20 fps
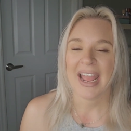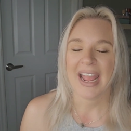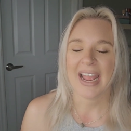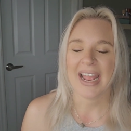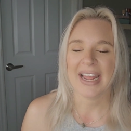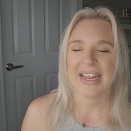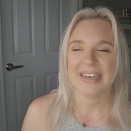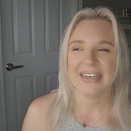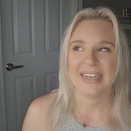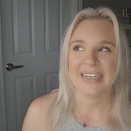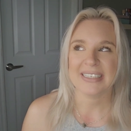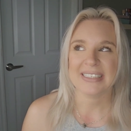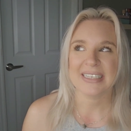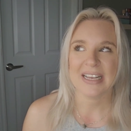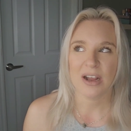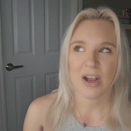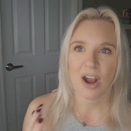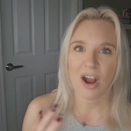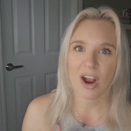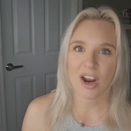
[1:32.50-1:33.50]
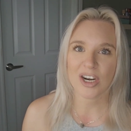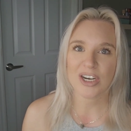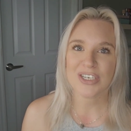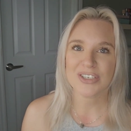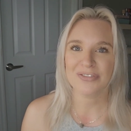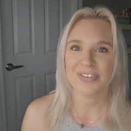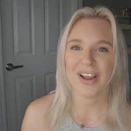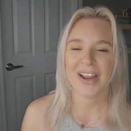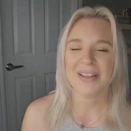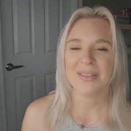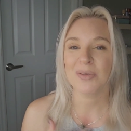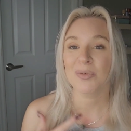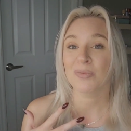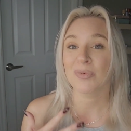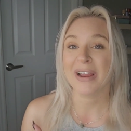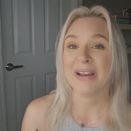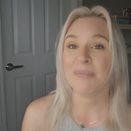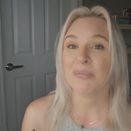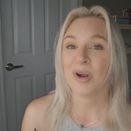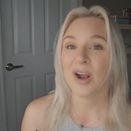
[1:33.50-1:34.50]
and it's hard to find the
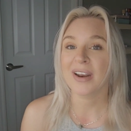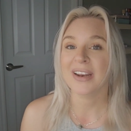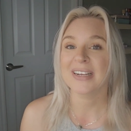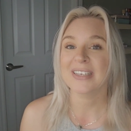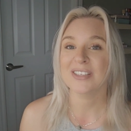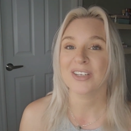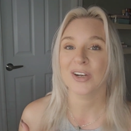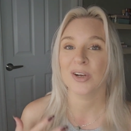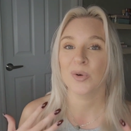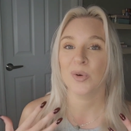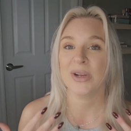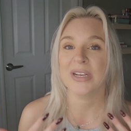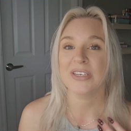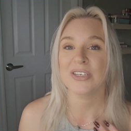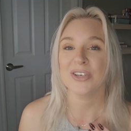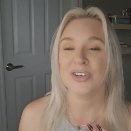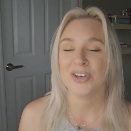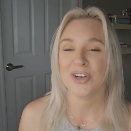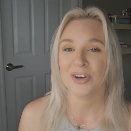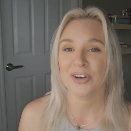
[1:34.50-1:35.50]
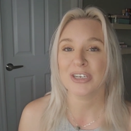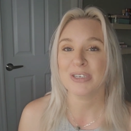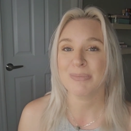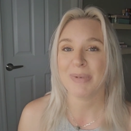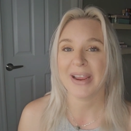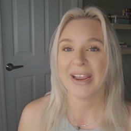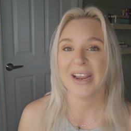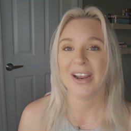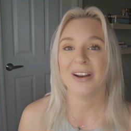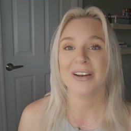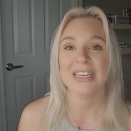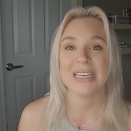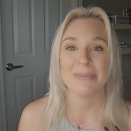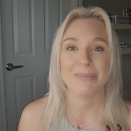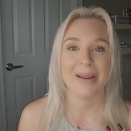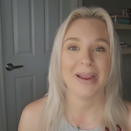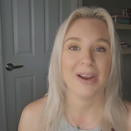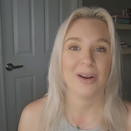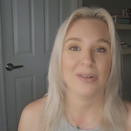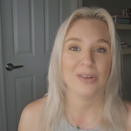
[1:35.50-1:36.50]
right products that are going to nourish my hair,
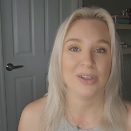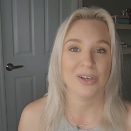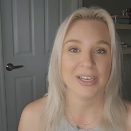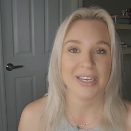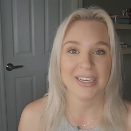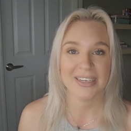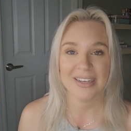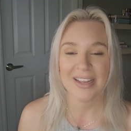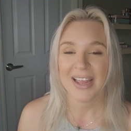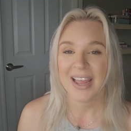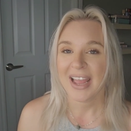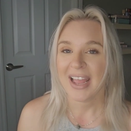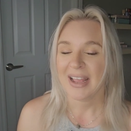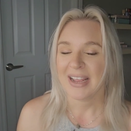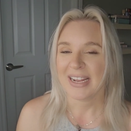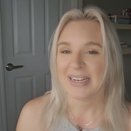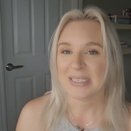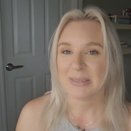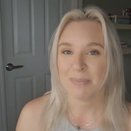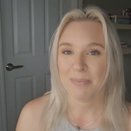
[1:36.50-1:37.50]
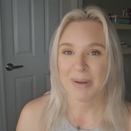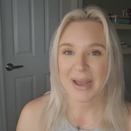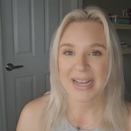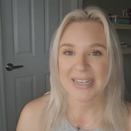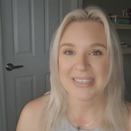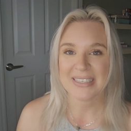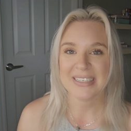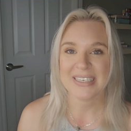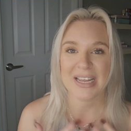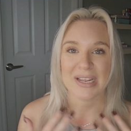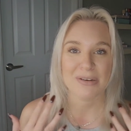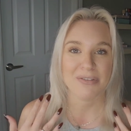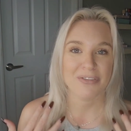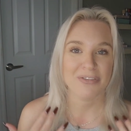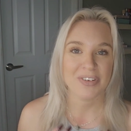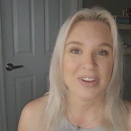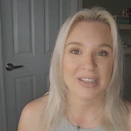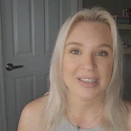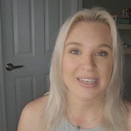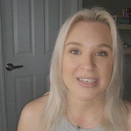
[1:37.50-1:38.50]
keep my hair looking its best and
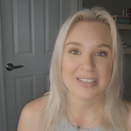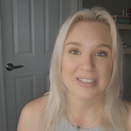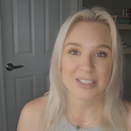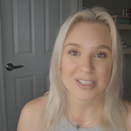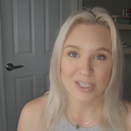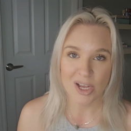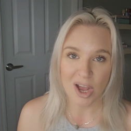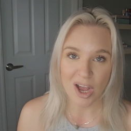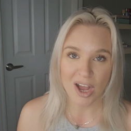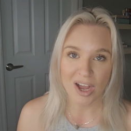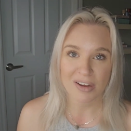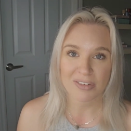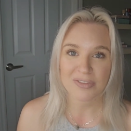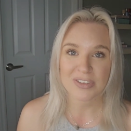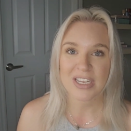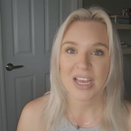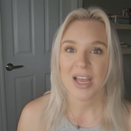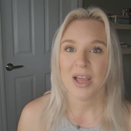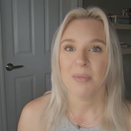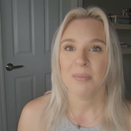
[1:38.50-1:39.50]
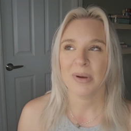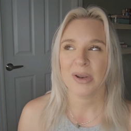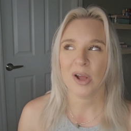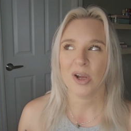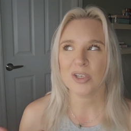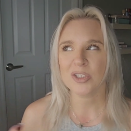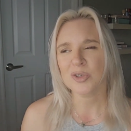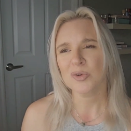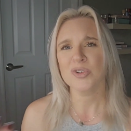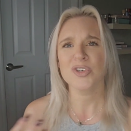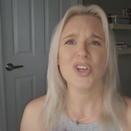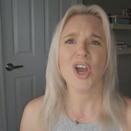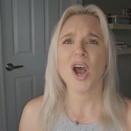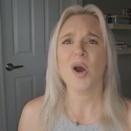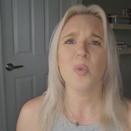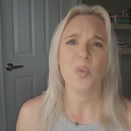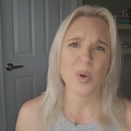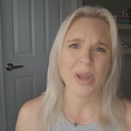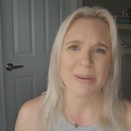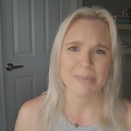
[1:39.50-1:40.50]
feeling soft, but also
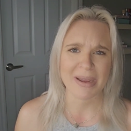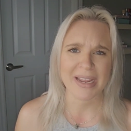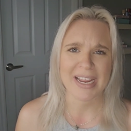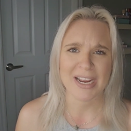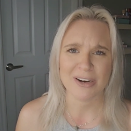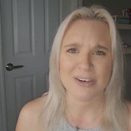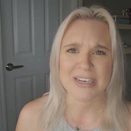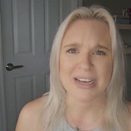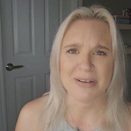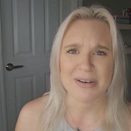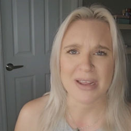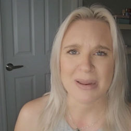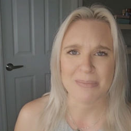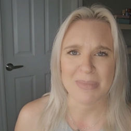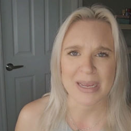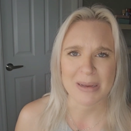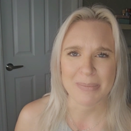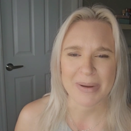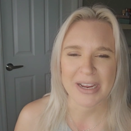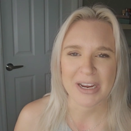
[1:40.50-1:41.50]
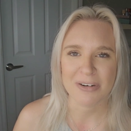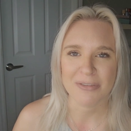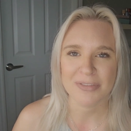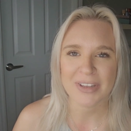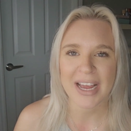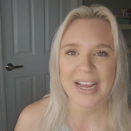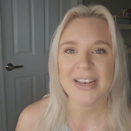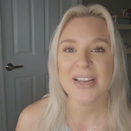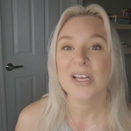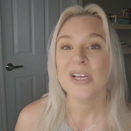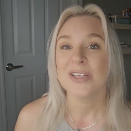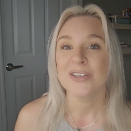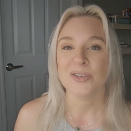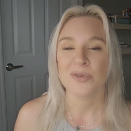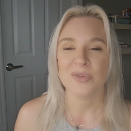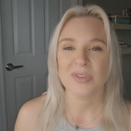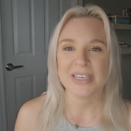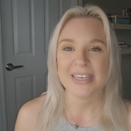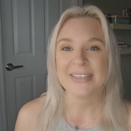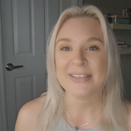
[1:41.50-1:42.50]
not weigh my hair down and make my hair flat.
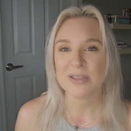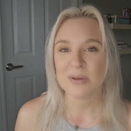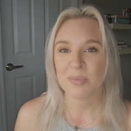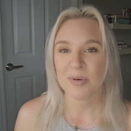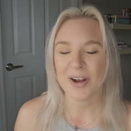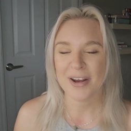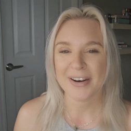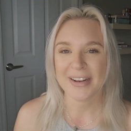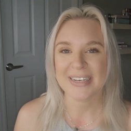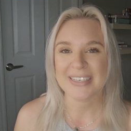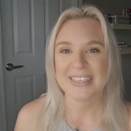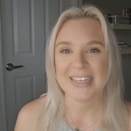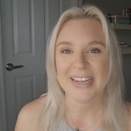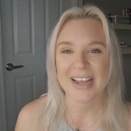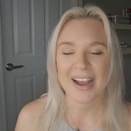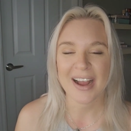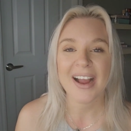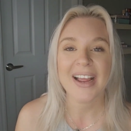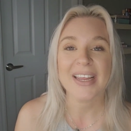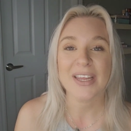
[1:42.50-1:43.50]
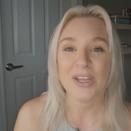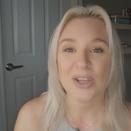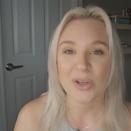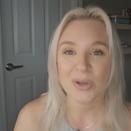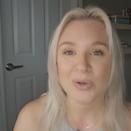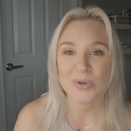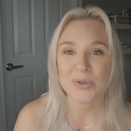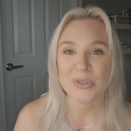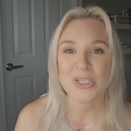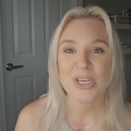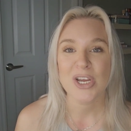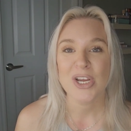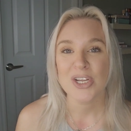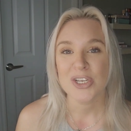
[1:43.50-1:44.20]
So these are the products that I use